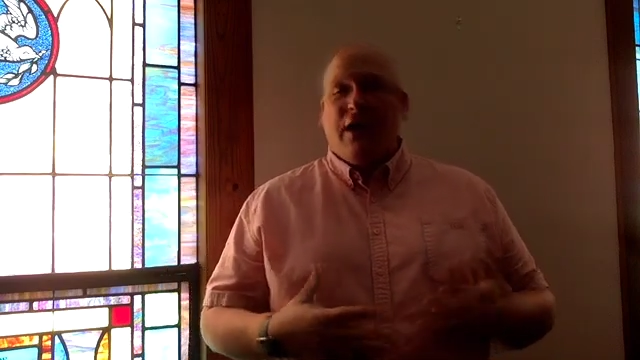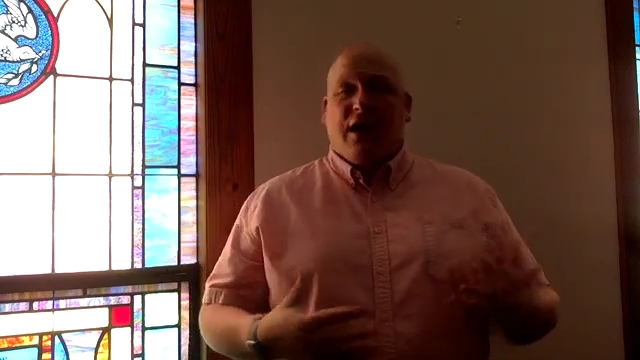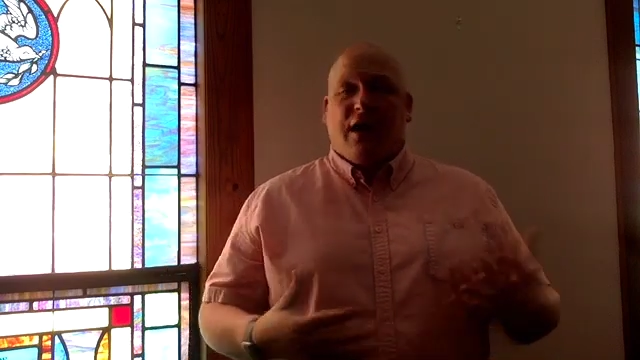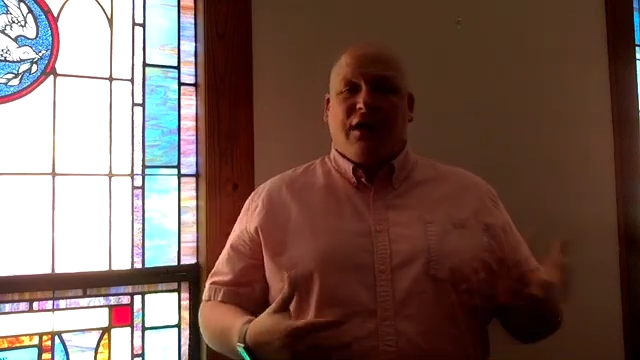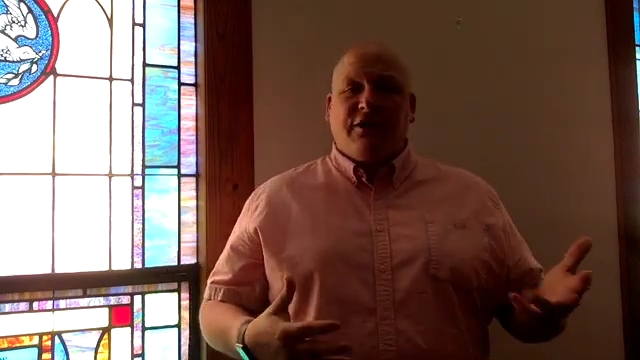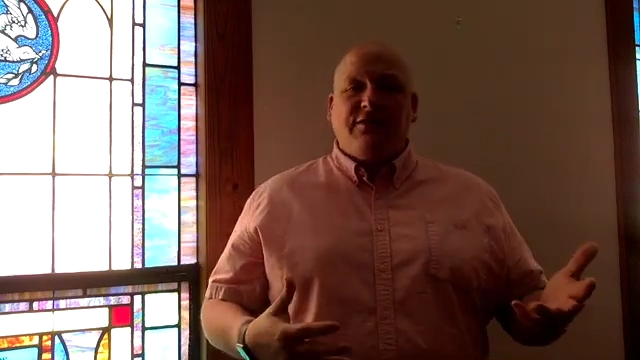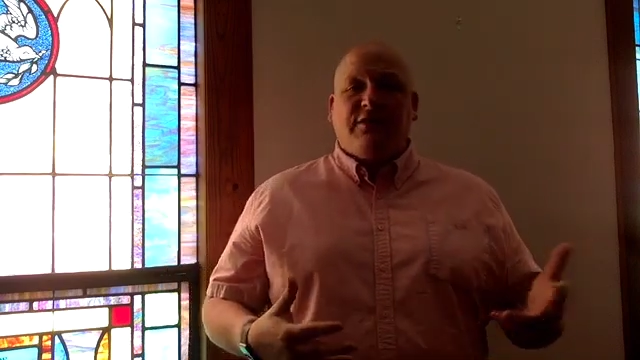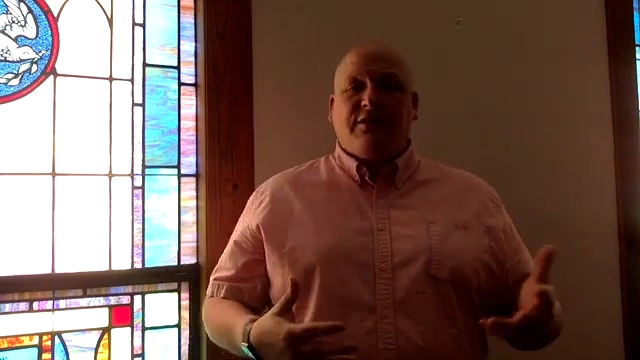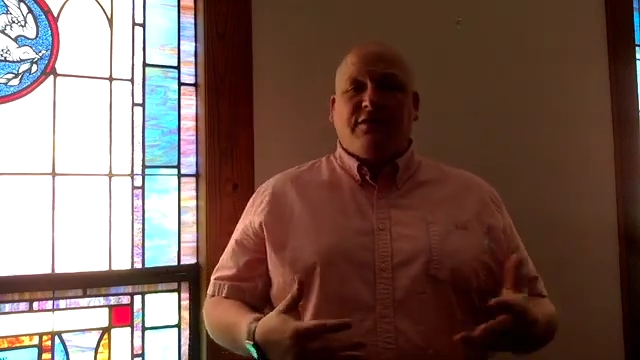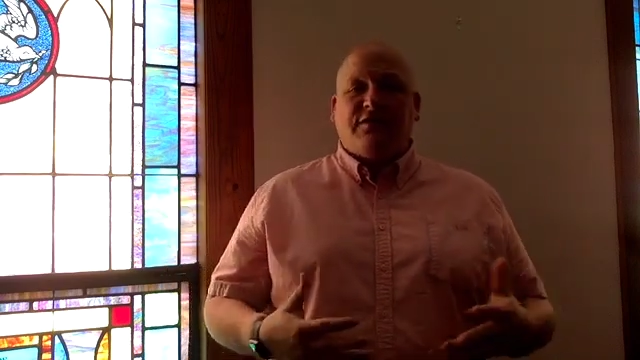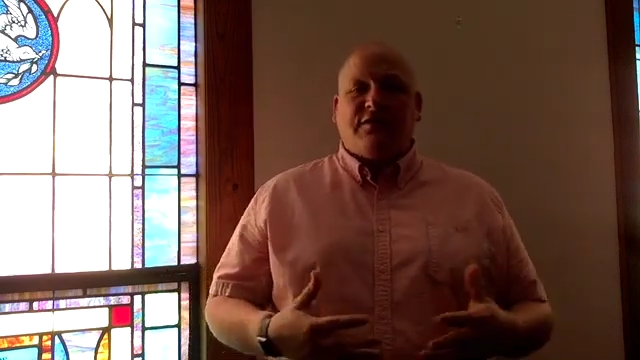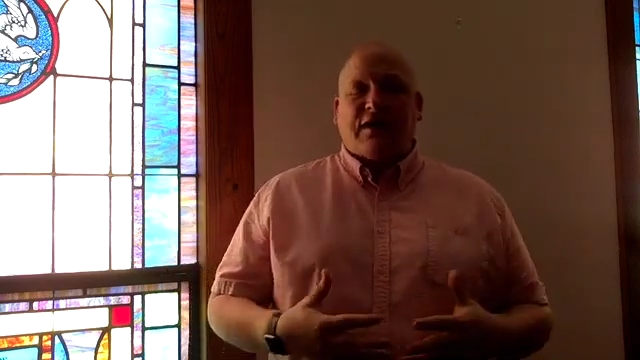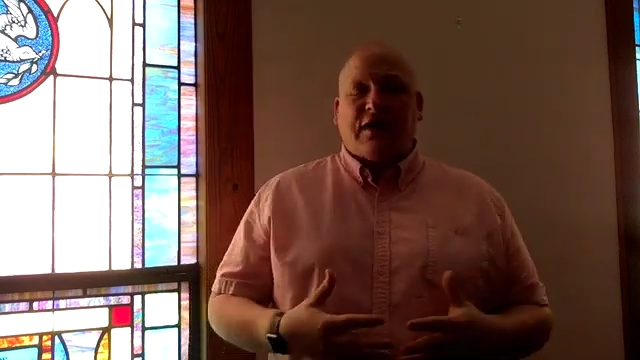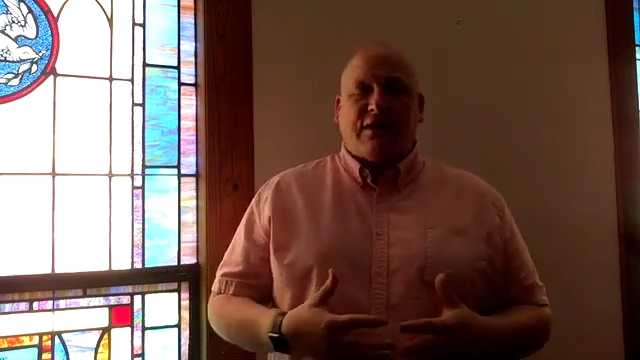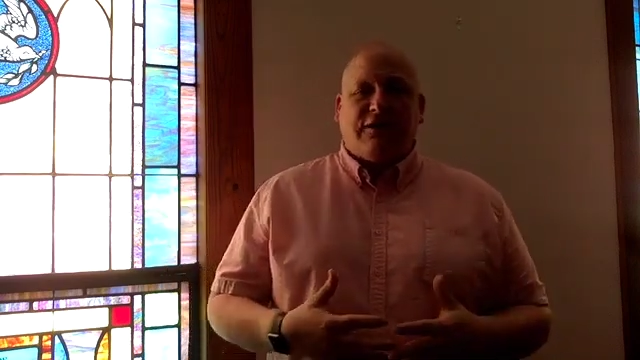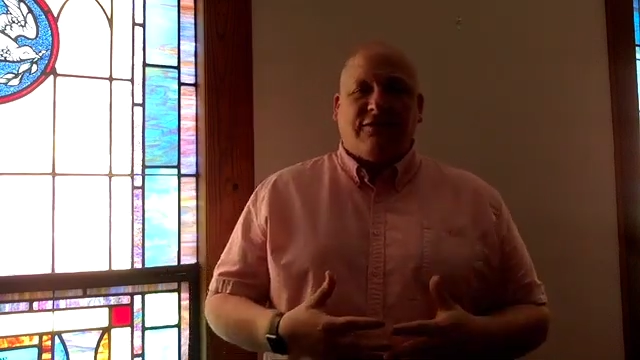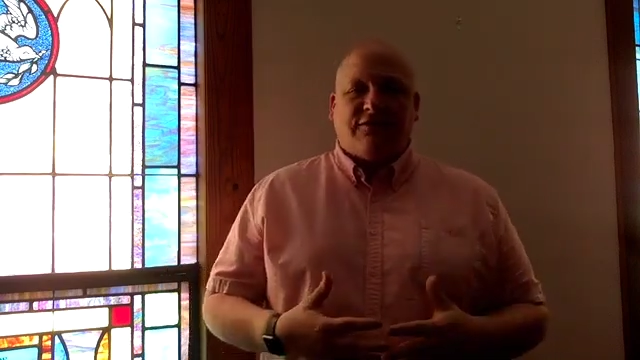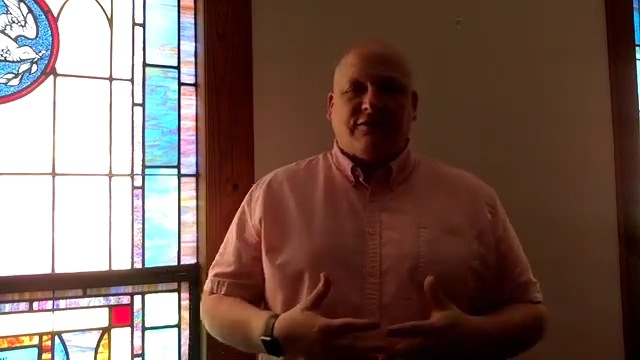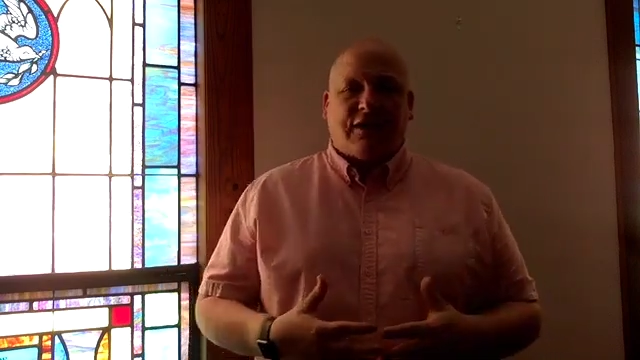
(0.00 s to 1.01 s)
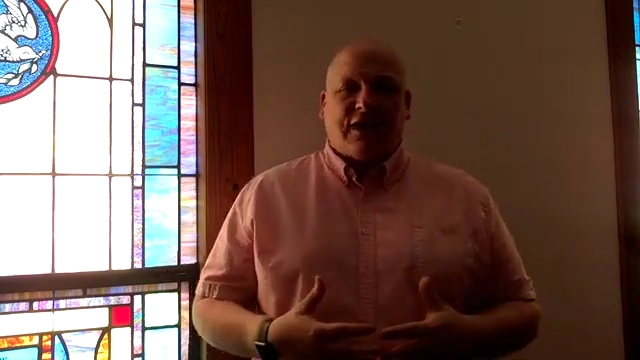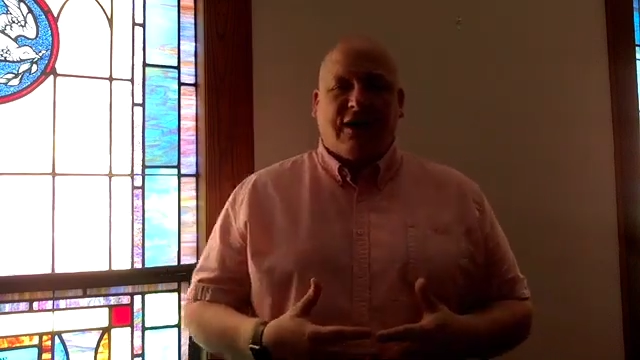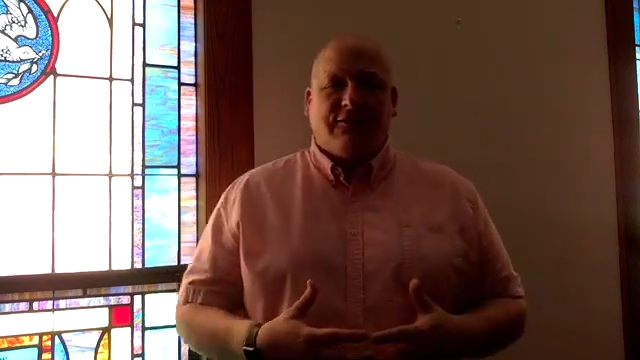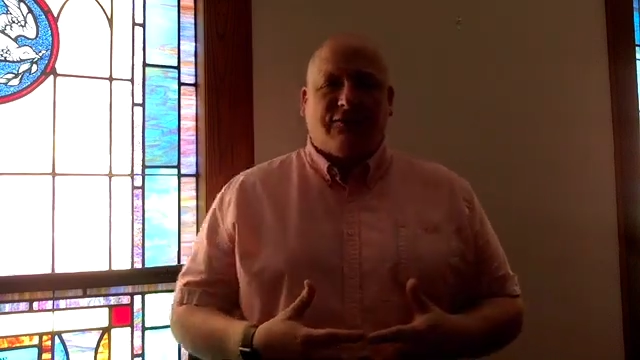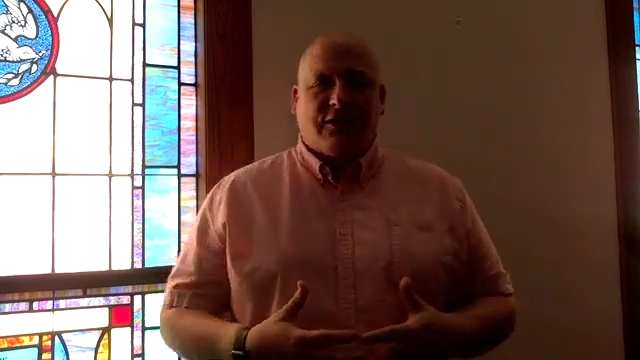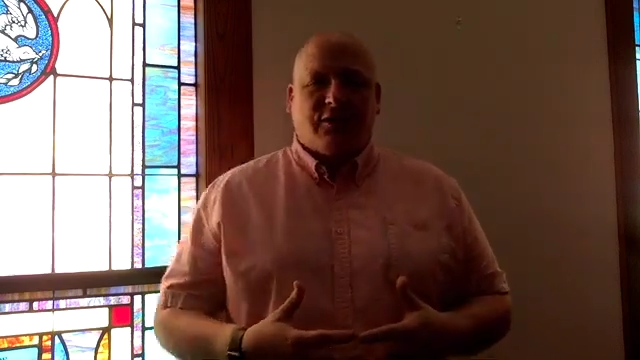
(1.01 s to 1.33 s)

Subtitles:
On the other side of life,